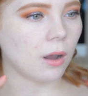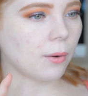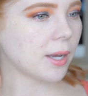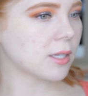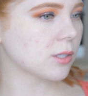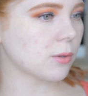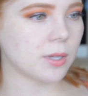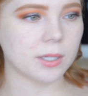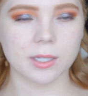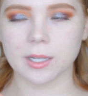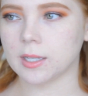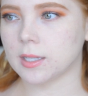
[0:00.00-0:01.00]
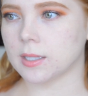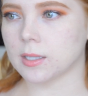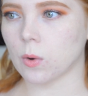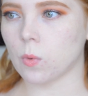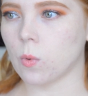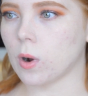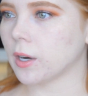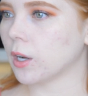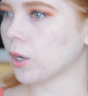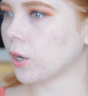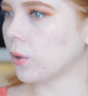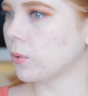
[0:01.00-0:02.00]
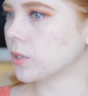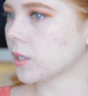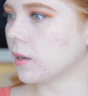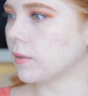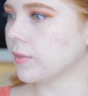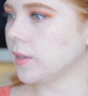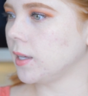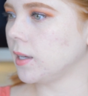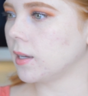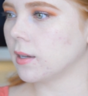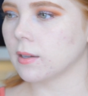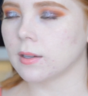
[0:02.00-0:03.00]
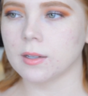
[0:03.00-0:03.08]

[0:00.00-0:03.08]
Okay, so this is 1 coat of the